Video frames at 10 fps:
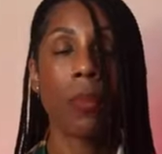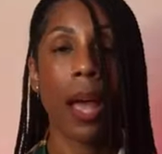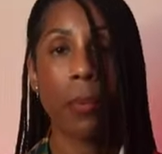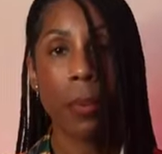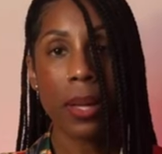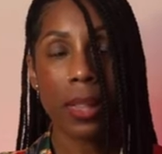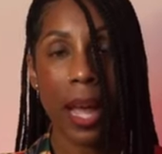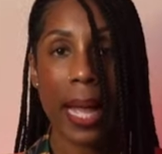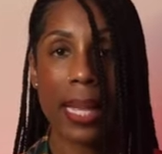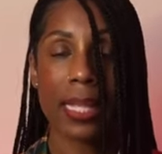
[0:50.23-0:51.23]
I
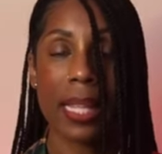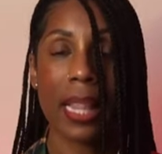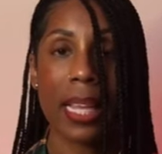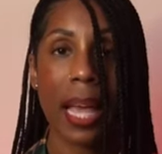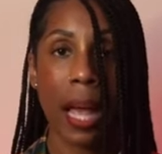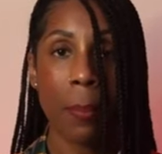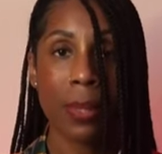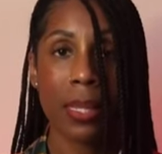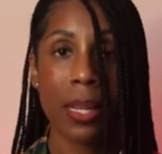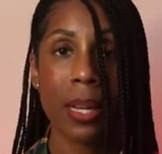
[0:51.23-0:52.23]
realized that the
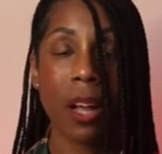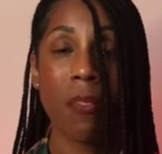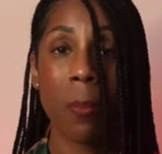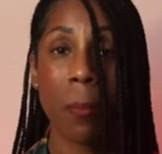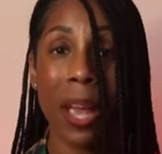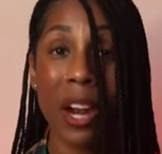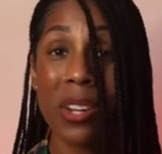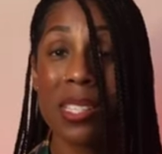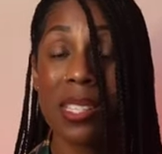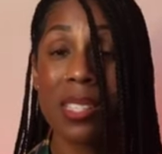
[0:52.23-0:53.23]
opposite of
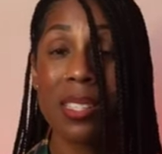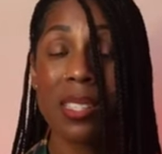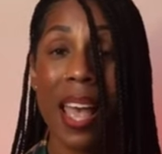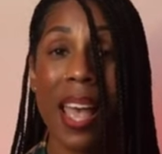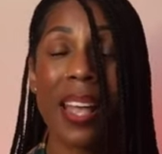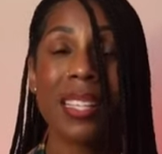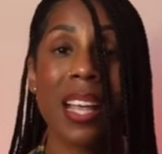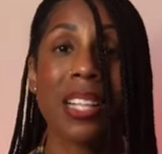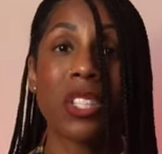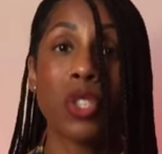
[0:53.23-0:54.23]
comparisons is
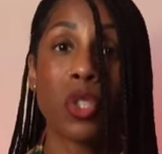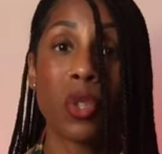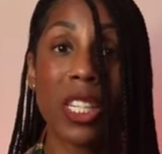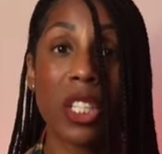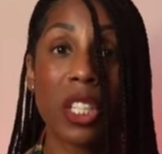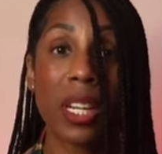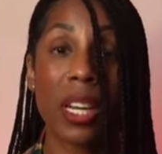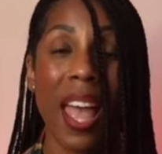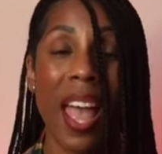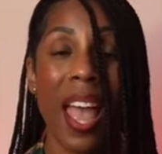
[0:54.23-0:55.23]
concentration.
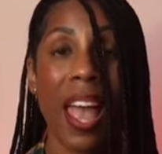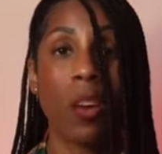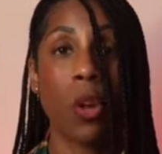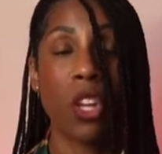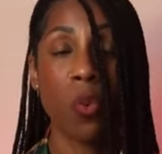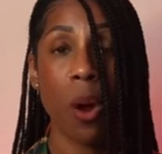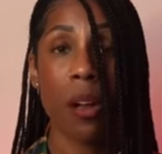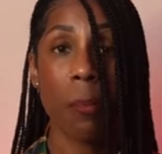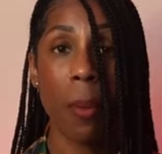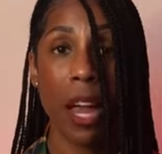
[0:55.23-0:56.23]
And when you are
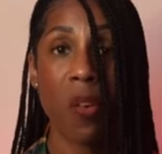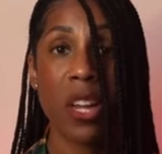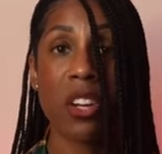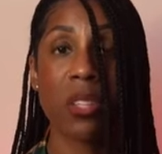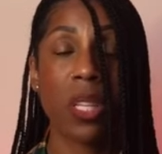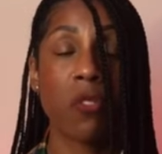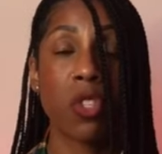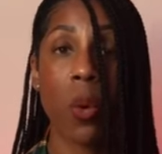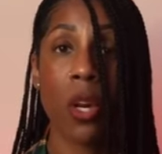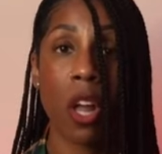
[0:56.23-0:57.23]
comparing yourself
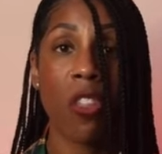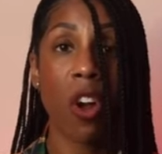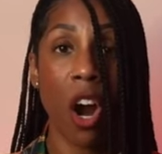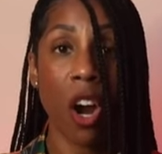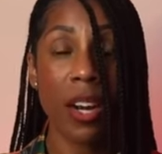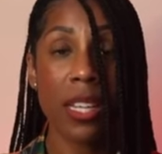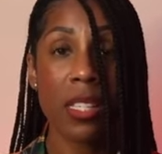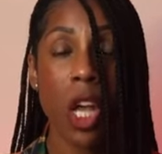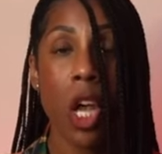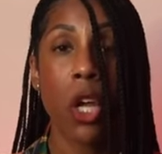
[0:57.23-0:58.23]
to another
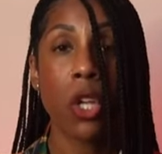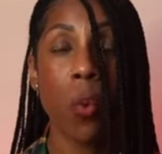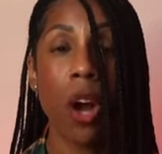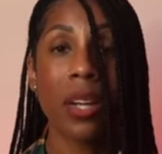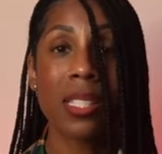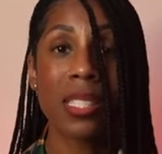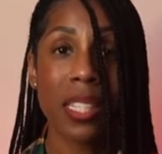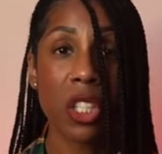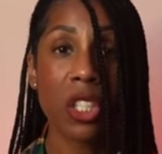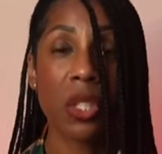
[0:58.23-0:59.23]
artist, you are
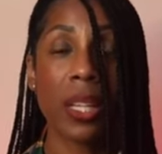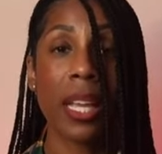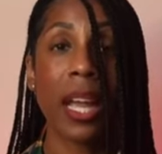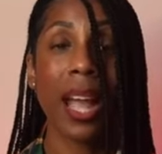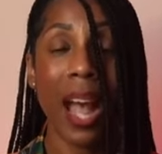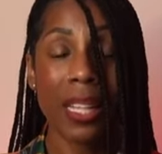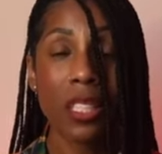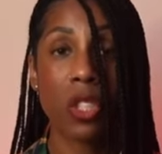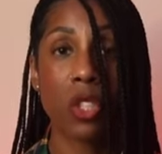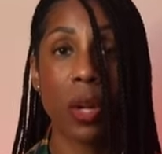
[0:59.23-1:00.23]
essentially
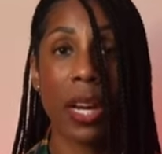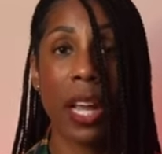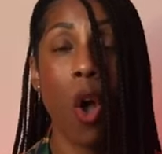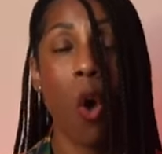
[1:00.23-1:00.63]
concentrating